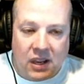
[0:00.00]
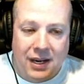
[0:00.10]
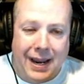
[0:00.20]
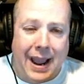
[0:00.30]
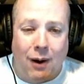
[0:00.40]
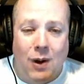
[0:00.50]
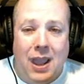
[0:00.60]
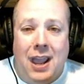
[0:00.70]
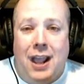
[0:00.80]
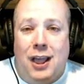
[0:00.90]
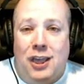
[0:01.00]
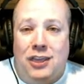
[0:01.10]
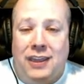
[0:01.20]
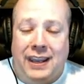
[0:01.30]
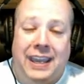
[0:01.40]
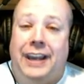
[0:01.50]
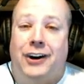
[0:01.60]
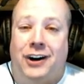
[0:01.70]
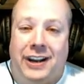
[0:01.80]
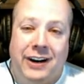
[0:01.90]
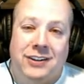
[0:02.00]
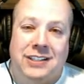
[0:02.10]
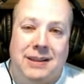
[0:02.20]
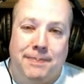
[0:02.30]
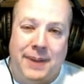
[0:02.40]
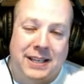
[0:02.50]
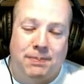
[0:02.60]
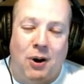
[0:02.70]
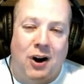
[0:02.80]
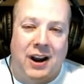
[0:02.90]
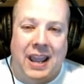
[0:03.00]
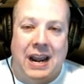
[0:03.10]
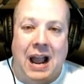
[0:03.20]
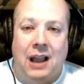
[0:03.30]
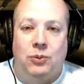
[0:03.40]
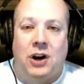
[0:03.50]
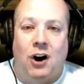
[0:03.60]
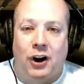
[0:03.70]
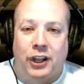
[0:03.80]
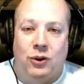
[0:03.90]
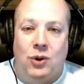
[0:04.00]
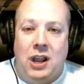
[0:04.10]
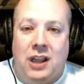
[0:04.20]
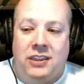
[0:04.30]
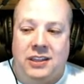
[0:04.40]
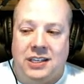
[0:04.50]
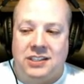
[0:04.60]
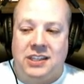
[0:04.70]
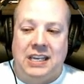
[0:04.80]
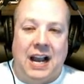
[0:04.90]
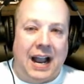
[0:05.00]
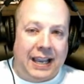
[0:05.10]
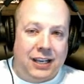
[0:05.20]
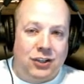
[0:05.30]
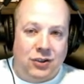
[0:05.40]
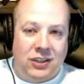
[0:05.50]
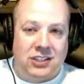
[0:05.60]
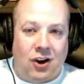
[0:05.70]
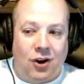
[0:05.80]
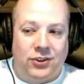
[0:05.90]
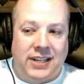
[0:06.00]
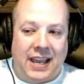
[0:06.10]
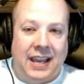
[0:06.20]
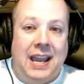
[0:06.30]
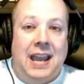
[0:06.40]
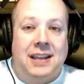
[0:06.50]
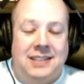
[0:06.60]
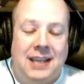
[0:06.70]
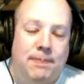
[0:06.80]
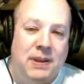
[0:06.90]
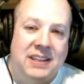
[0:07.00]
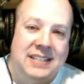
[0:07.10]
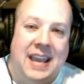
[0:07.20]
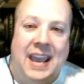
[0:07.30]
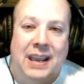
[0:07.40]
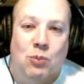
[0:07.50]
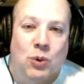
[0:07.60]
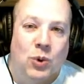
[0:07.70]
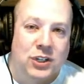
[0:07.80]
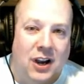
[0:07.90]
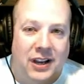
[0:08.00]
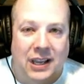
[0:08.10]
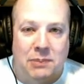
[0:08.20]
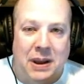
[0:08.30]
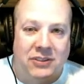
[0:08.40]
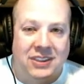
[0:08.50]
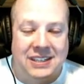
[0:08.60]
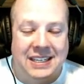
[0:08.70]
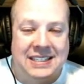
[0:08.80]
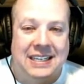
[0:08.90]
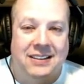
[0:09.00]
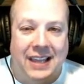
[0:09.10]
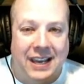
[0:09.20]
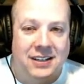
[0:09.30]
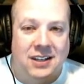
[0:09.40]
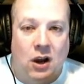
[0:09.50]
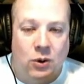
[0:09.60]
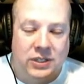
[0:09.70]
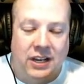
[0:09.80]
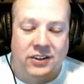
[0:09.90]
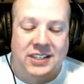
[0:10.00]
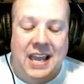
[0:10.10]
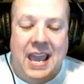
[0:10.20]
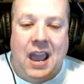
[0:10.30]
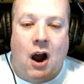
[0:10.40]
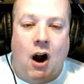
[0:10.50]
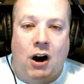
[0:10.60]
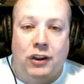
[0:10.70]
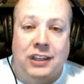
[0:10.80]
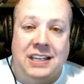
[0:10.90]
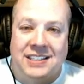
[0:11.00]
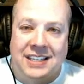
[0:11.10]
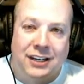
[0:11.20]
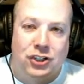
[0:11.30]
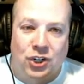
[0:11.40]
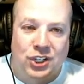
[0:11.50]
Now, the kicker. Here's the best part. And I would argue this is the I can do this all day tip of the day when we're talking about the Disneyland hotels are the signature